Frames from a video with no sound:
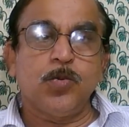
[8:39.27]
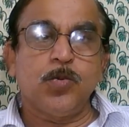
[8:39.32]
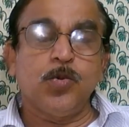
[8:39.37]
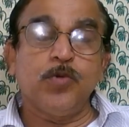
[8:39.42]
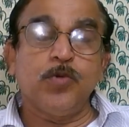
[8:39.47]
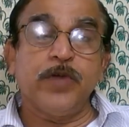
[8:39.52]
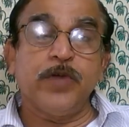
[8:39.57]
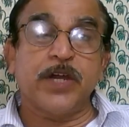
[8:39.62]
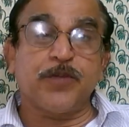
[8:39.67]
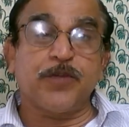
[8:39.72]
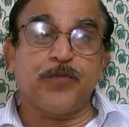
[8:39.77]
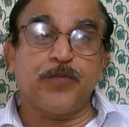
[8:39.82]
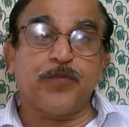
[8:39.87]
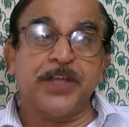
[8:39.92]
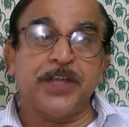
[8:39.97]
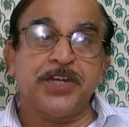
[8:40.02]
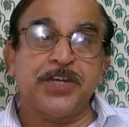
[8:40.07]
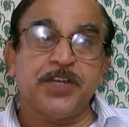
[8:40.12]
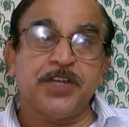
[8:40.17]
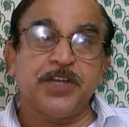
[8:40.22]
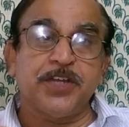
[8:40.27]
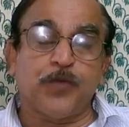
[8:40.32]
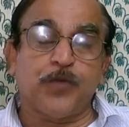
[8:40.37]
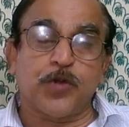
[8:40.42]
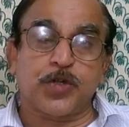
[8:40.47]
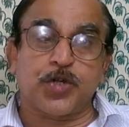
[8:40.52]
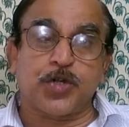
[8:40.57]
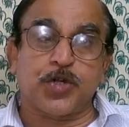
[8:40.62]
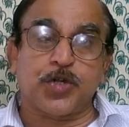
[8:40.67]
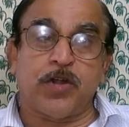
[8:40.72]
who were fighting
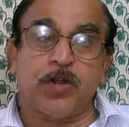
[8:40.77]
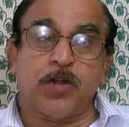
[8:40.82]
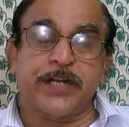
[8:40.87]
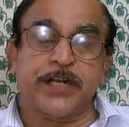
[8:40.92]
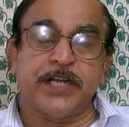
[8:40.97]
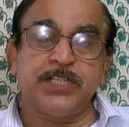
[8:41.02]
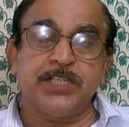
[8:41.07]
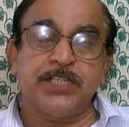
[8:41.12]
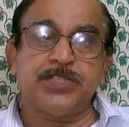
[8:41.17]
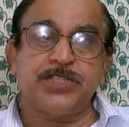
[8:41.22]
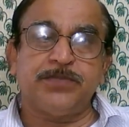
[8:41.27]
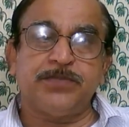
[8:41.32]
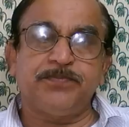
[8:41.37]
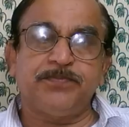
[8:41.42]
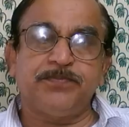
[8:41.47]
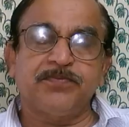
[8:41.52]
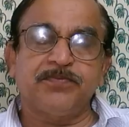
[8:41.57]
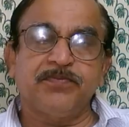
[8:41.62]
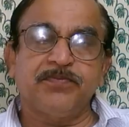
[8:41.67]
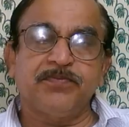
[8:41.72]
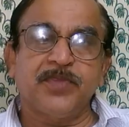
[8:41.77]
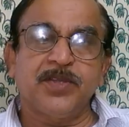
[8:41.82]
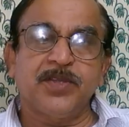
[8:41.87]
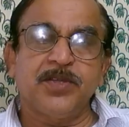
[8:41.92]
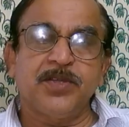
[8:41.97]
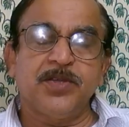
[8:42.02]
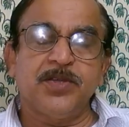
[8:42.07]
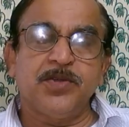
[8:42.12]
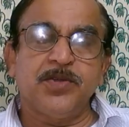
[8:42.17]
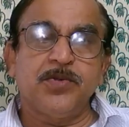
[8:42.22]
for tolerance,
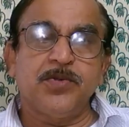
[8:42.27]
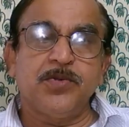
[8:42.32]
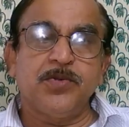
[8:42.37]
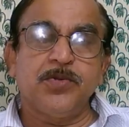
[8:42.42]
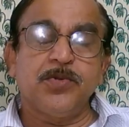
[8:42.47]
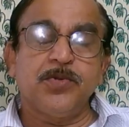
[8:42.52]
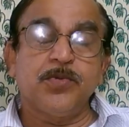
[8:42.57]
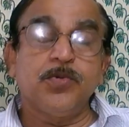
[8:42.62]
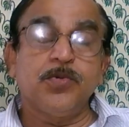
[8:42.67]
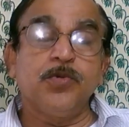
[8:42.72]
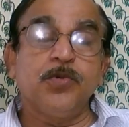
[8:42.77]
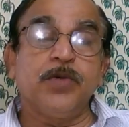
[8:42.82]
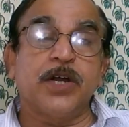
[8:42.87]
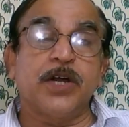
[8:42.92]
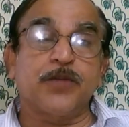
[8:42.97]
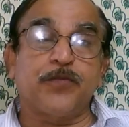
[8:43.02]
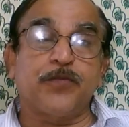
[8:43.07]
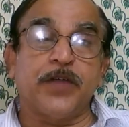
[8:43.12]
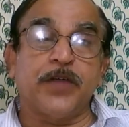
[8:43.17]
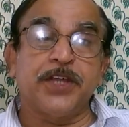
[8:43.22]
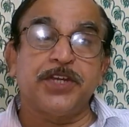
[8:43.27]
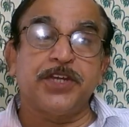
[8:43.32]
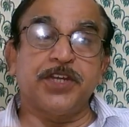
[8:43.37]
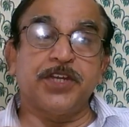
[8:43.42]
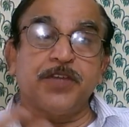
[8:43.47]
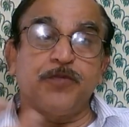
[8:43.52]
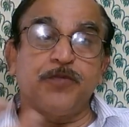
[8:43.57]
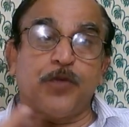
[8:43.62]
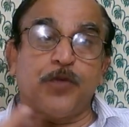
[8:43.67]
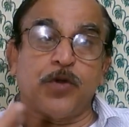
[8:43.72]
who were
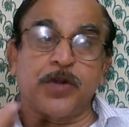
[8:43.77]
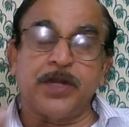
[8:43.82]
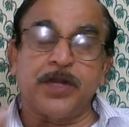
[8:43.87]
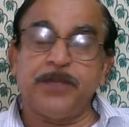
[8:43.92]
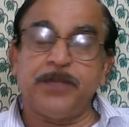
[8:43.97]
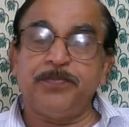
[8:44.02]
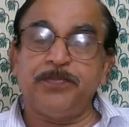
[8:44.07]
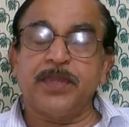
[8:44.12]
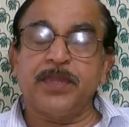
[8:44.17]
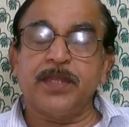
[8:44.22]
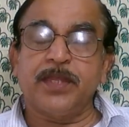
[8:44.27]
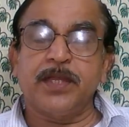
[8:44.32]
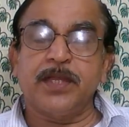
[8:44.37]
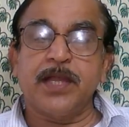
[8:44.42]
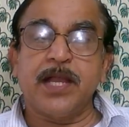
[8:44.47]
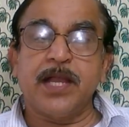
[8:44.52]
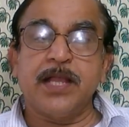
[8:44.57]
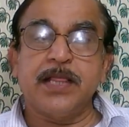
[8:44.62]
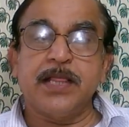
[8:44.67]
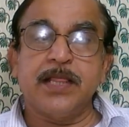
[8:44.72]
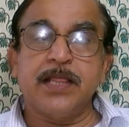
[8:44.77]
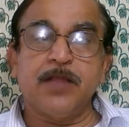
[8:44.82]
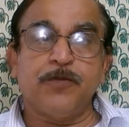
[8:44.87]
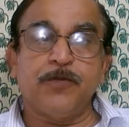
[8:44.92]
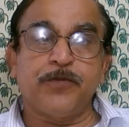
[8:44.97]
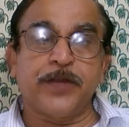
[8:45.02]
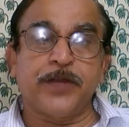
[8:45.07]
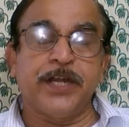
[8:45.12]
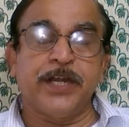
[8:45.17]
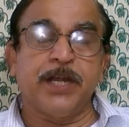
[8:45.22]
fighting for
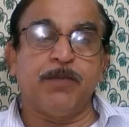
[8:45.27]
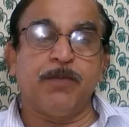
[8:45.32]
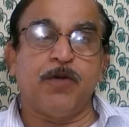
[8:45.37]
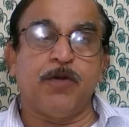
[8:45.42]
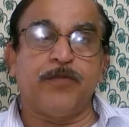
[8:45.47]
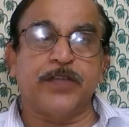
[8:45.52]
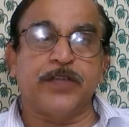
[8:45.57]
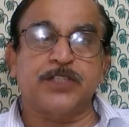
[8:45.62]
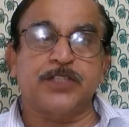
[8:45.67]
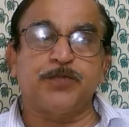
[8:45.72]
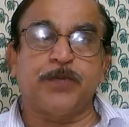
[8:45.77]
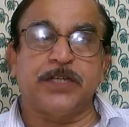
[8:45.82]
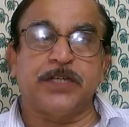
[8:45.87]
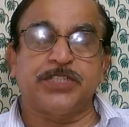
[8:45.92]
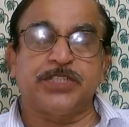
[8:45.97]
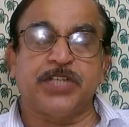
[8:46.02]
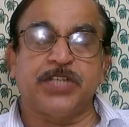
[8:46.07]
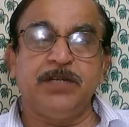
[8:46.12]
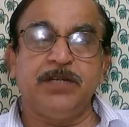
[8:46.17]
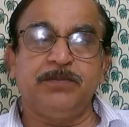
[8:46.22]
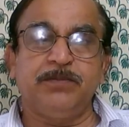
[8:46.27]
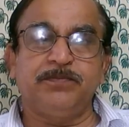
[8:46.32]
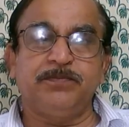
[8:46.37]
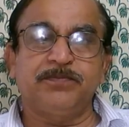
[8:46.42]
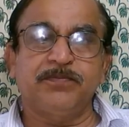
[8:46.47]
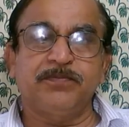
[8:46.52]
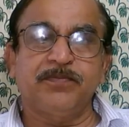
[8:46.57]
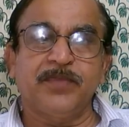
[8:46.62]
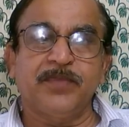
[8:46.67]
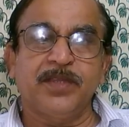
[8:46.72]
freedom of expression,
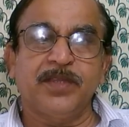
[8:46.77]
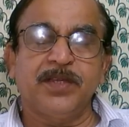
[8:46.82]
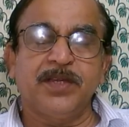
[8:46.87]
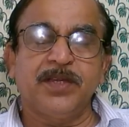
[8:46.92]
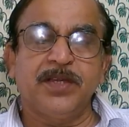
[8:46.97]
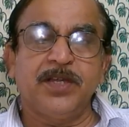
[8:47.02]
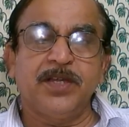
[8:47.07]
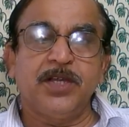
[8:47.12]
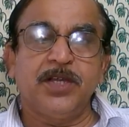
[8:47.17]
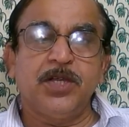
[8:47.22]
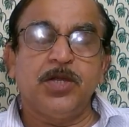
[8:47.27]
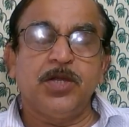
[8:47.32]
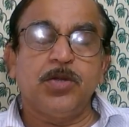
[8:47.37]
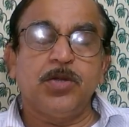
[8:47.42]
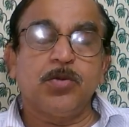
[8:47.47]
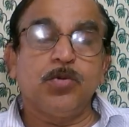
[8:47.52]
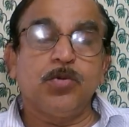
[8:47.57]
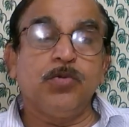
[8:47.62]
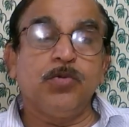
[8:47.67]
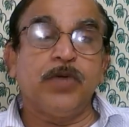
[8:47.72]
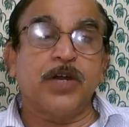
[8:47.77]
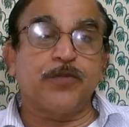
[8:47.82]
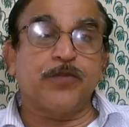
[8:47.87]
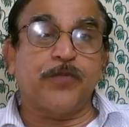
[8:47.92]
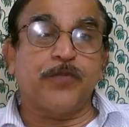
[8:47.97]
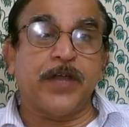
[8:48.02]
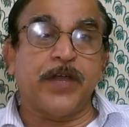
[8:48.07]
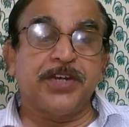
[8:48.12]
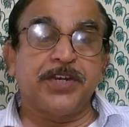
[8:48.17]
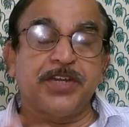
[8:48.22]
who are
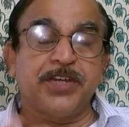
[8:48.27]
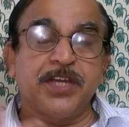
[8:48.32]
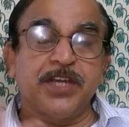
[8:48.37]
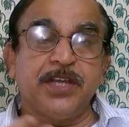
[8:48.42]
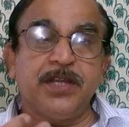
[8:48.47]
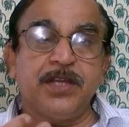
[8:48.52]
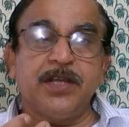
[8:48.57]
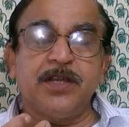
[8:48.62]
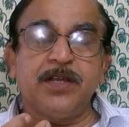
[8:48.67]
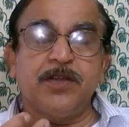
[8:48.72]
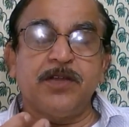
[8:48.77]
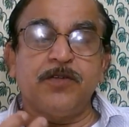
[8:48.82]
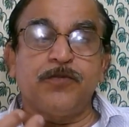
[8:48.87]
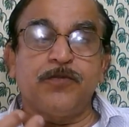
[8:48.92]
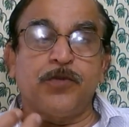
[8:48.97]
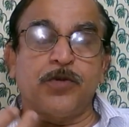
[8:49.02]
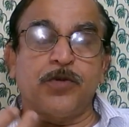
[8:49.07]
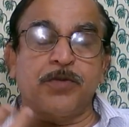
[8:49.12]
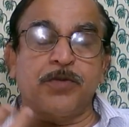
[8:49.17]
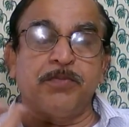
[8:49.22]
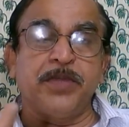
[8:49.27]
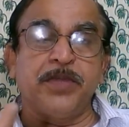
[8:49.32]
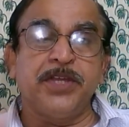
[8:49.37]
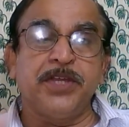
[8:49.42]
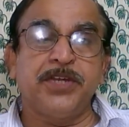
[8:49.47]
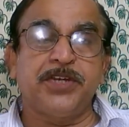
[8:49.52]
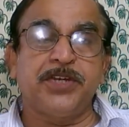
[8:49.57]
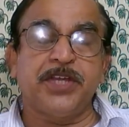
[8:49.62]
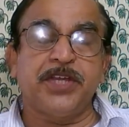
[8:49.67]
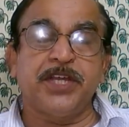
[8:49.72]
fighting for
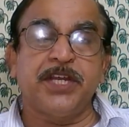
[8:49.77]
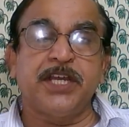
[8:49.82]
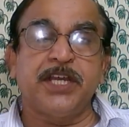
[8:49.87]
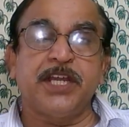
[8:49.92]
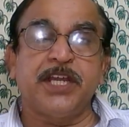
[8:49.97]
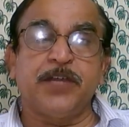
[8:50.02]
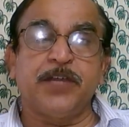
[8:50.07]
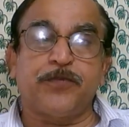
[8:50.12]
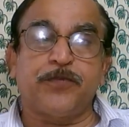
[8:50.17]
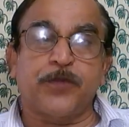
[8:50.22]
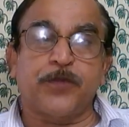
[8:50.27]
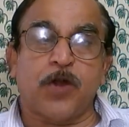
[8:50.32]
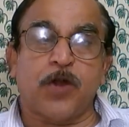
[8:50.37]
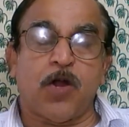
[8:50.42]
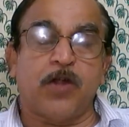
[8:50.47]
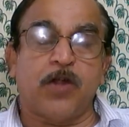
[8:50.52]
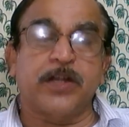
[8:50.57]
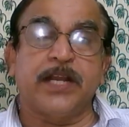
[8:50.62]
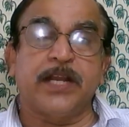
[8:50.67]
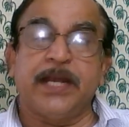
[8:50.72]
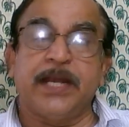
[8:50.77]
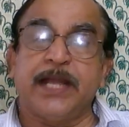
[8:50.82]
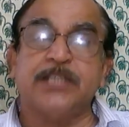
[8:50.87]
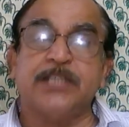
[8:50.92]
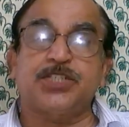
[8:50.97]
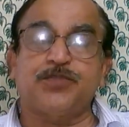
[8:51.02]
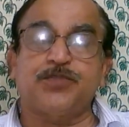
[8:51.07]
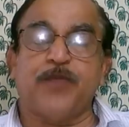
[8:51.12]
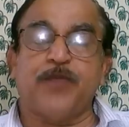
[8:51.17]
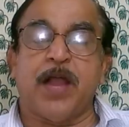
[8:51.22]
maintaining a
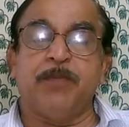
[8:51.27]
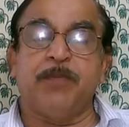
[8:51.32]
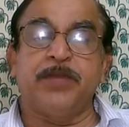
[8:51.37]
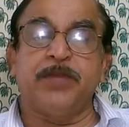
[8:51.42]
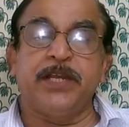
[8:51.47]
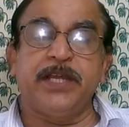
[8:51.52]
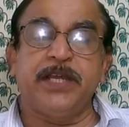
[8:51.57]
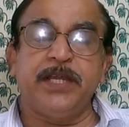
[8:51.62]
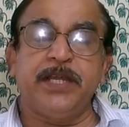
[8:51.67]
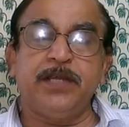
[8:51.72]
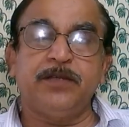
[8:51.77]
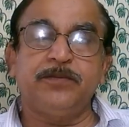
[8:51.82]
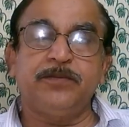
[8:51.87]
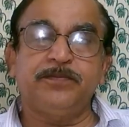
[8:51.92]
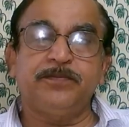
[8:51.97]
fraudless family,